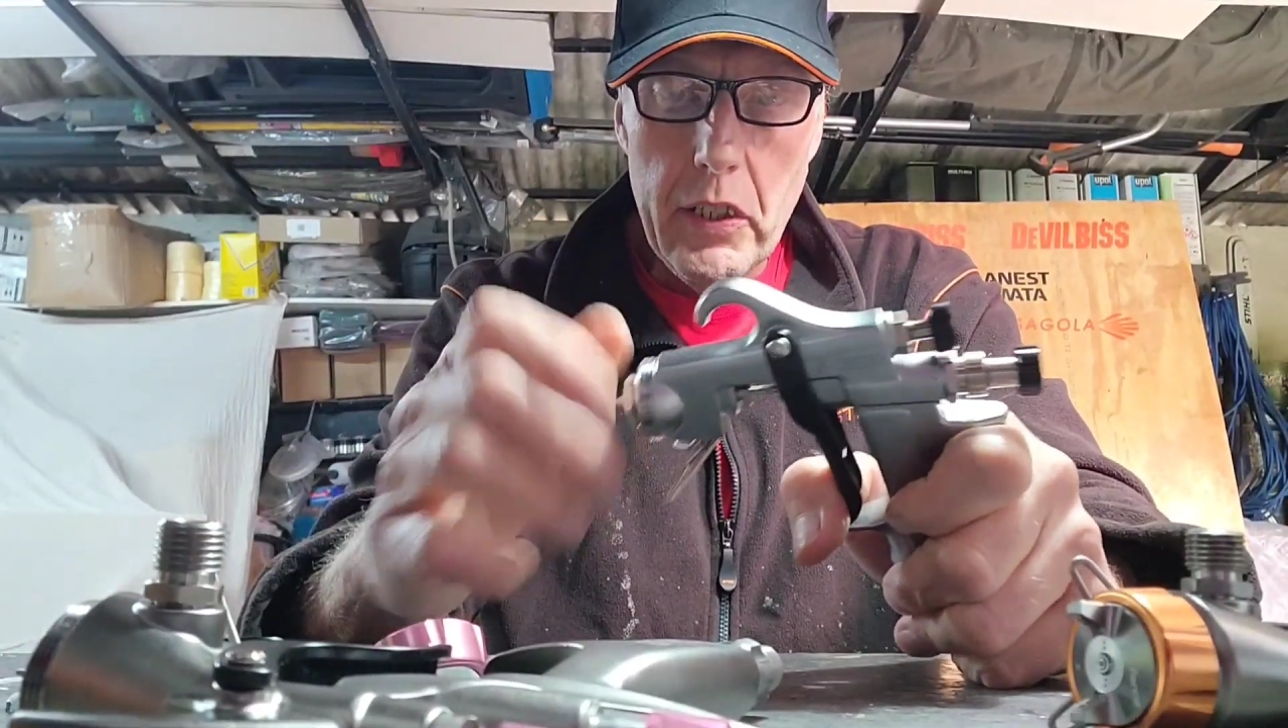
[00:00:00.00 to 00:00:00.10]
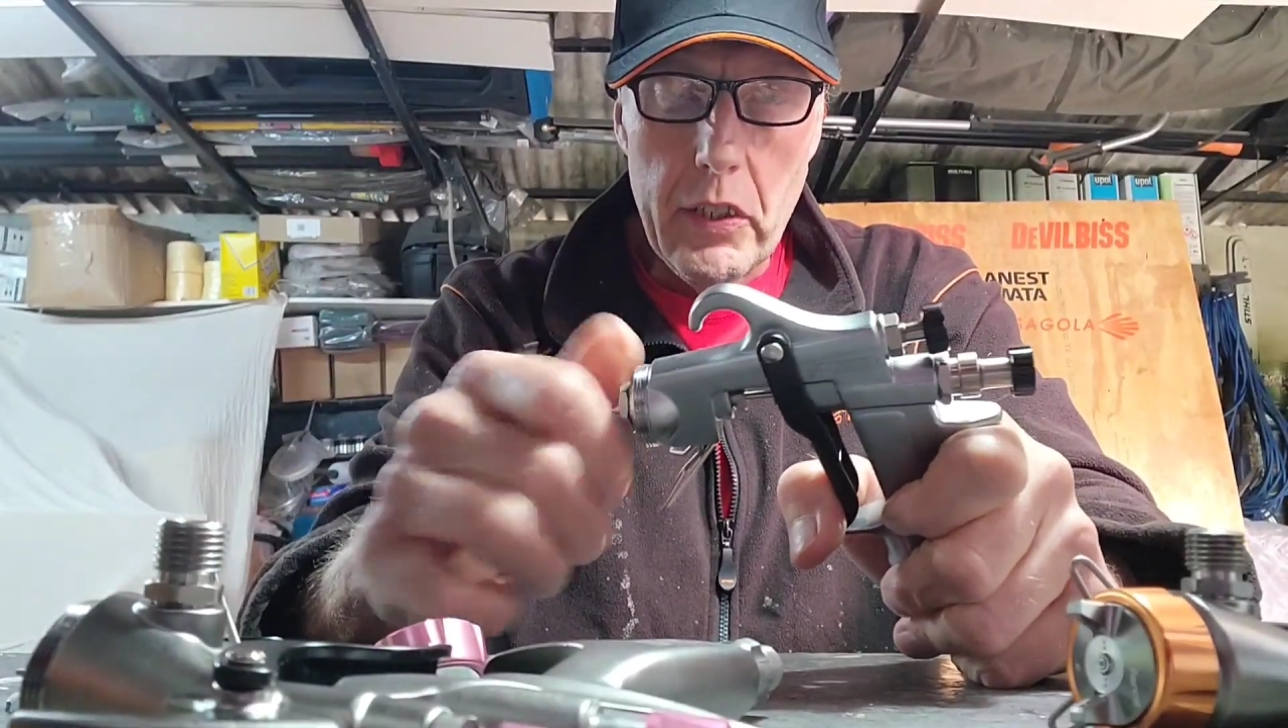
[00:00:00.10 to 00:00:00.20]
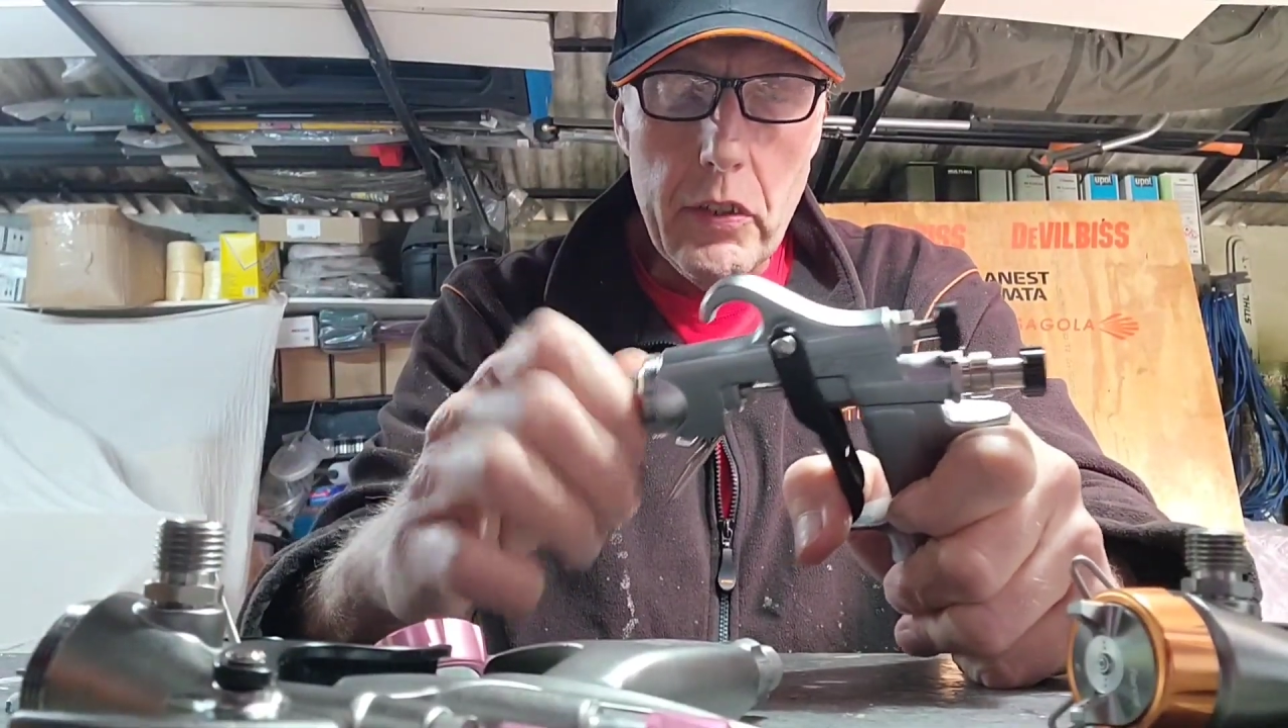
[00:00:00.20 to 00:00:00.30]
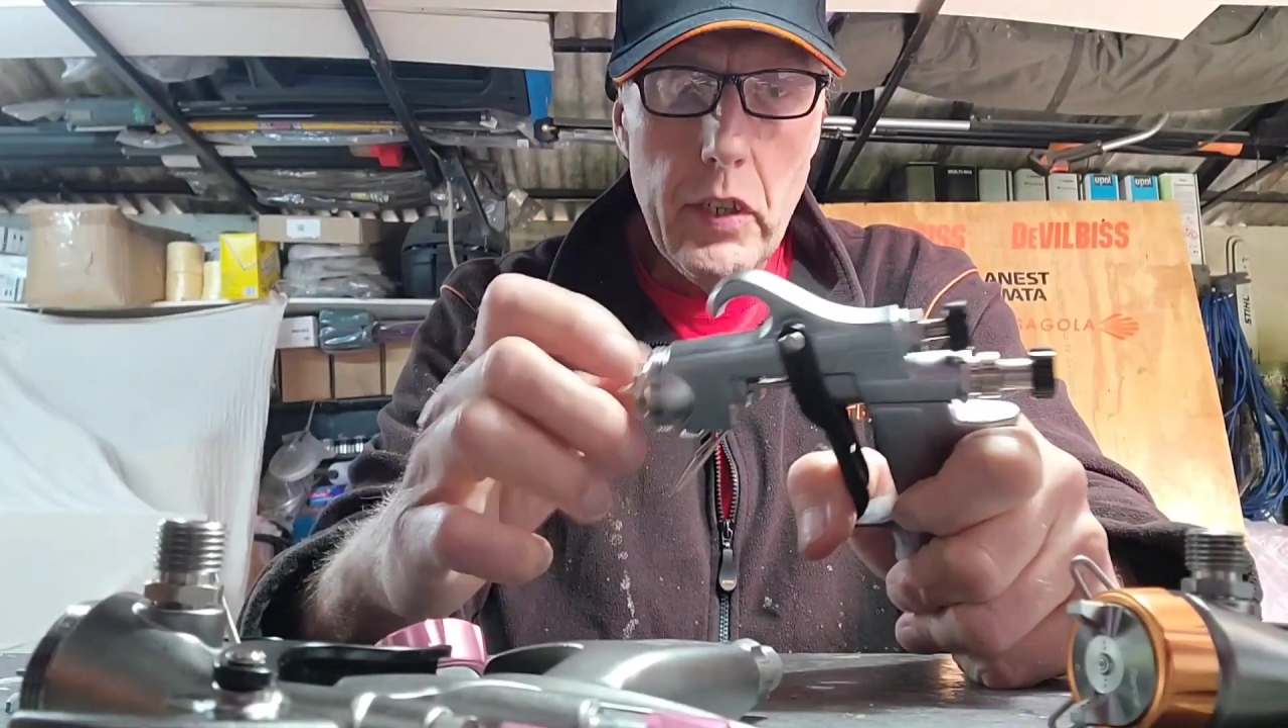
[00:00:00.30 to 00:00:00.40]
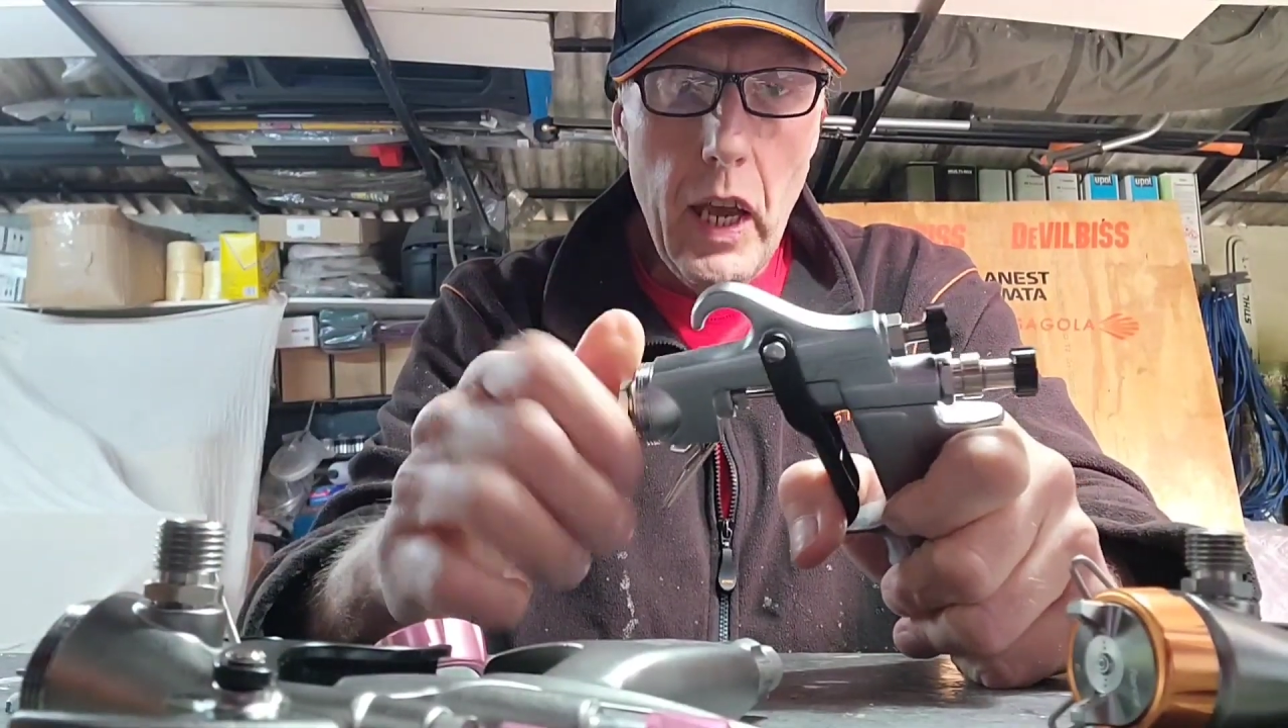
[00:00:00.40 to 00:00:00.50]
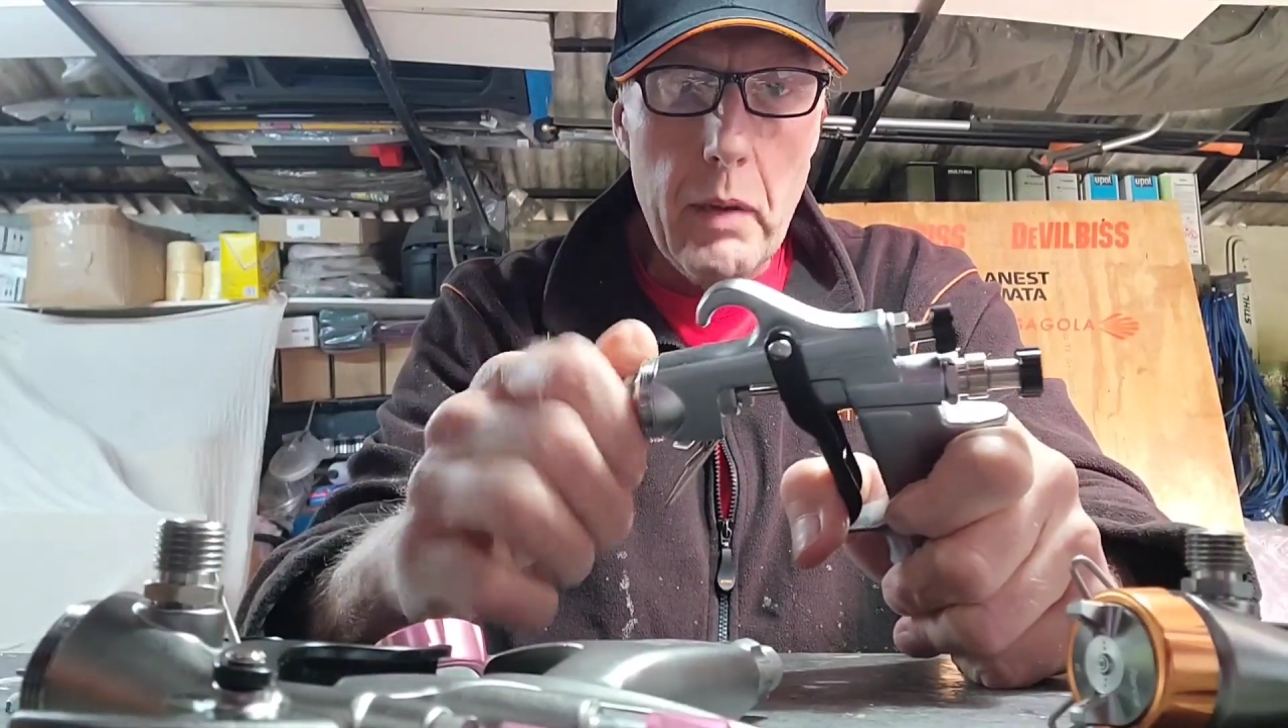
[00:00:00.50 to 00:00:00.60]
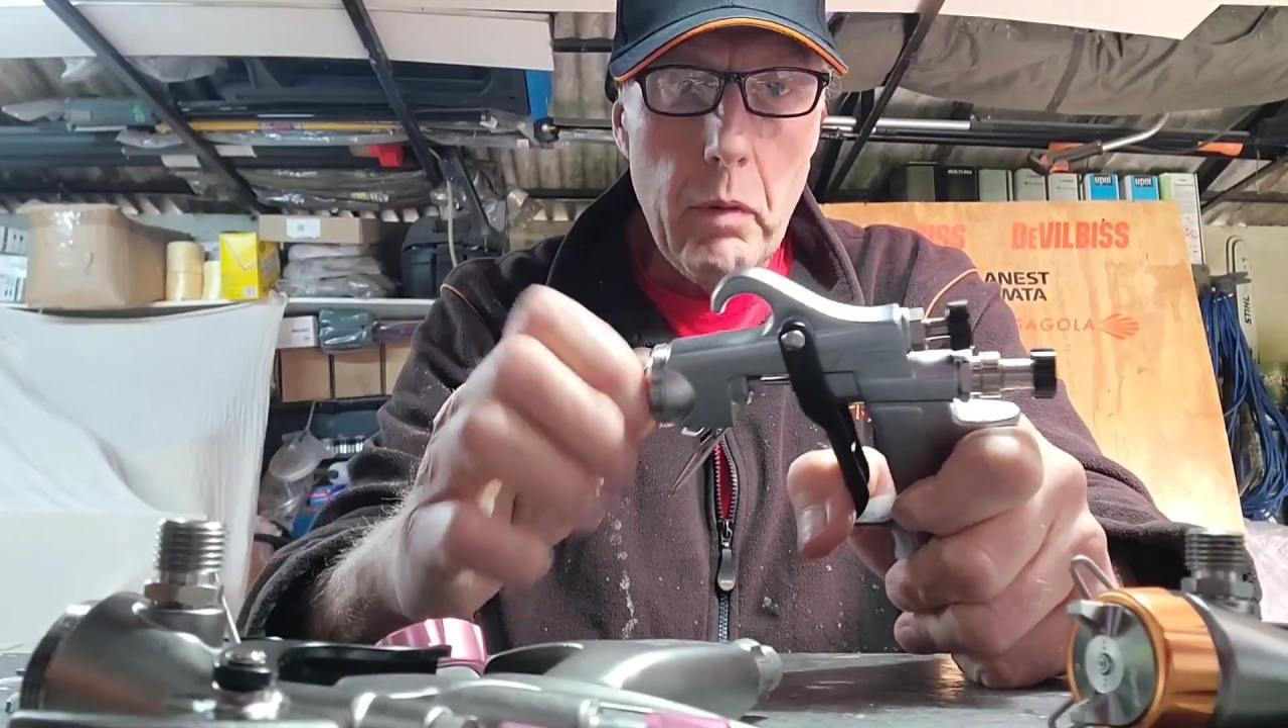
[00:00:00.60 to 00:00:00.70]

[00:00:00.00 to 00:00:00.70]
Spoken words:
the same